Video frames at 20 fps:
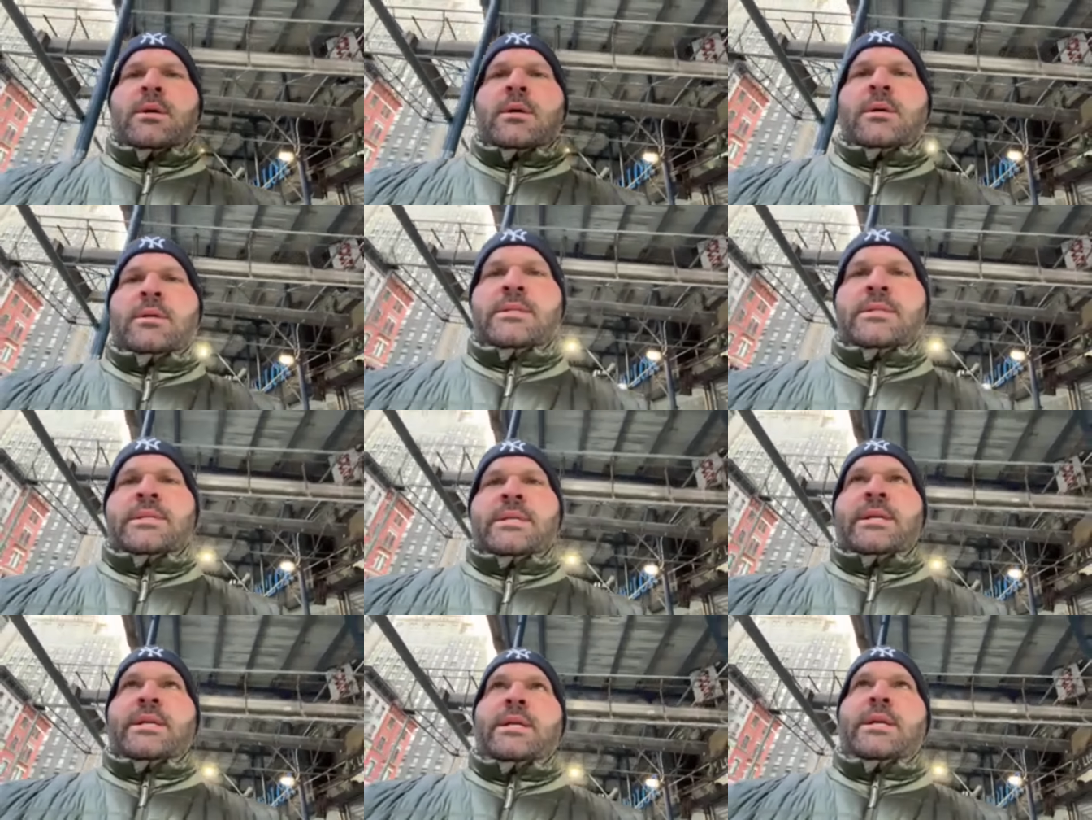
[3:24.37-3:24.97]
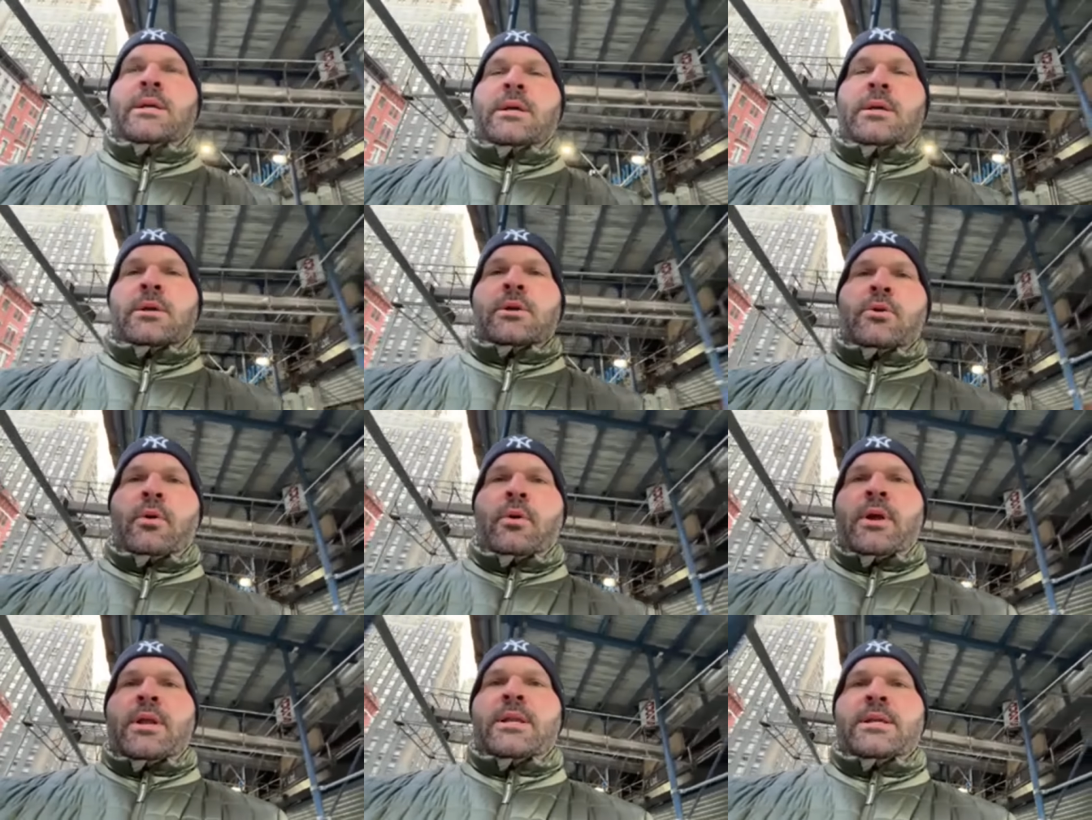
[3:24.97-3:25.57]
T
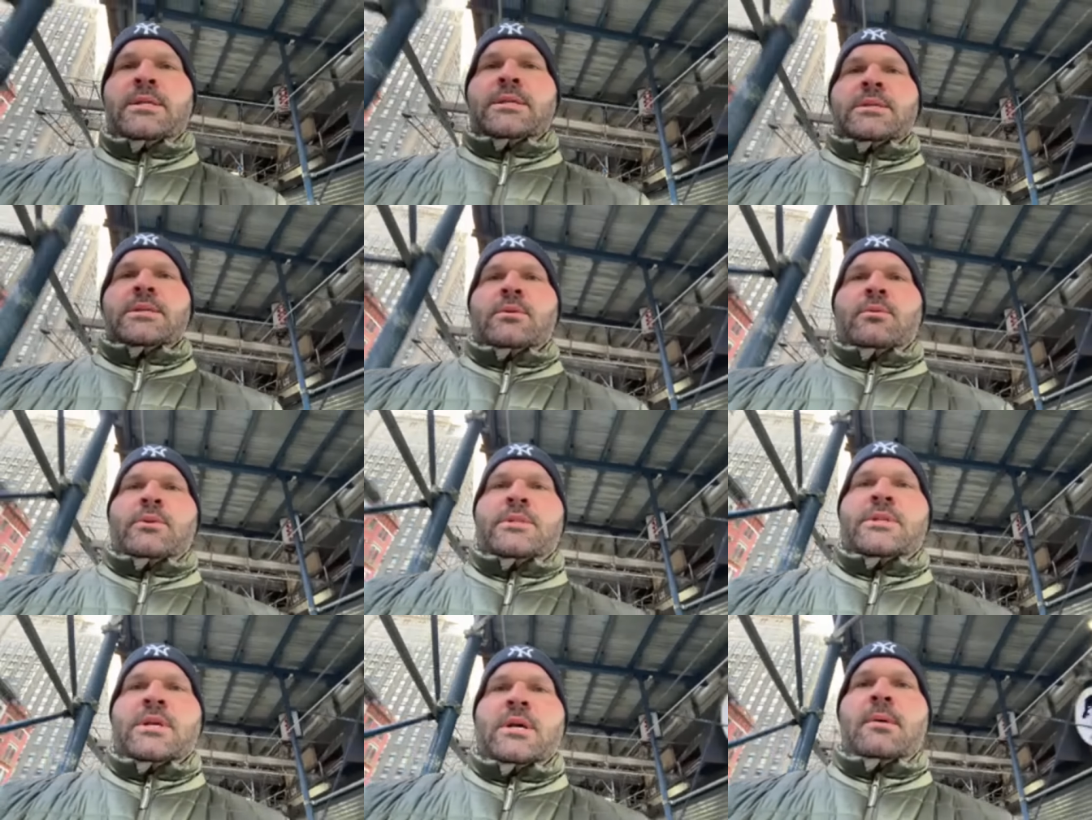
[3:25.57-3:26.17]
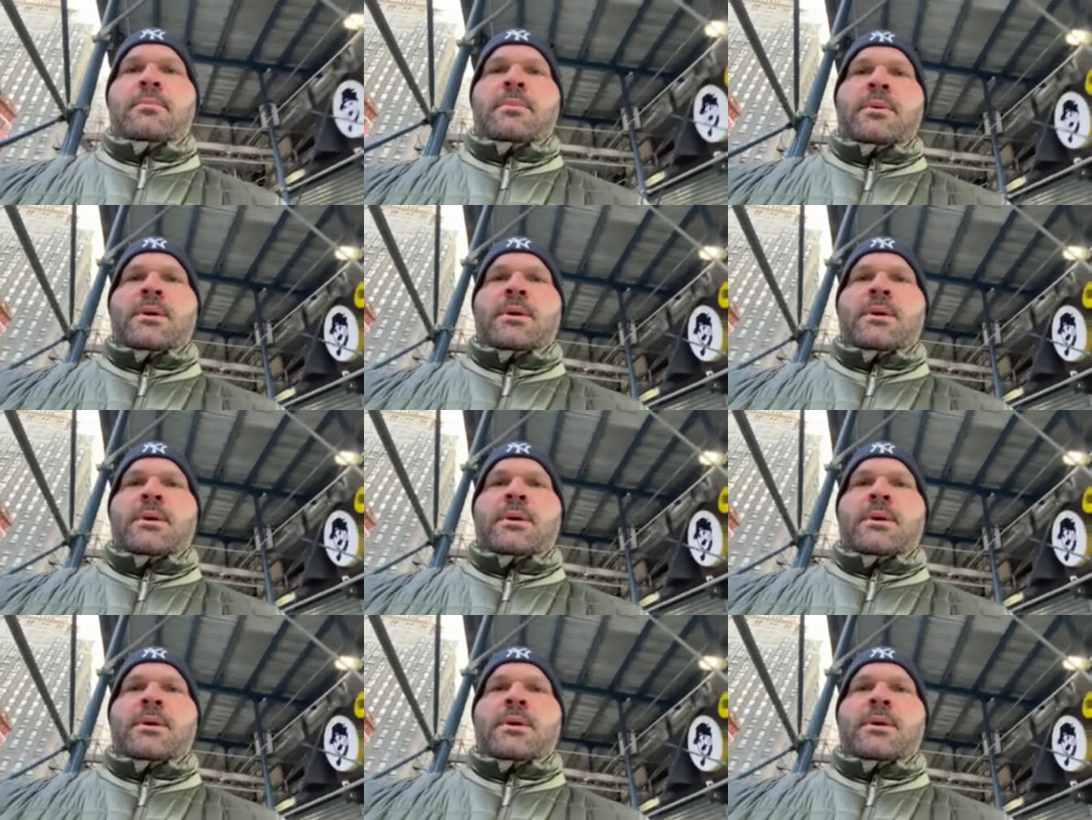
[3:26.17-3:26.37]
Greatness. What's up?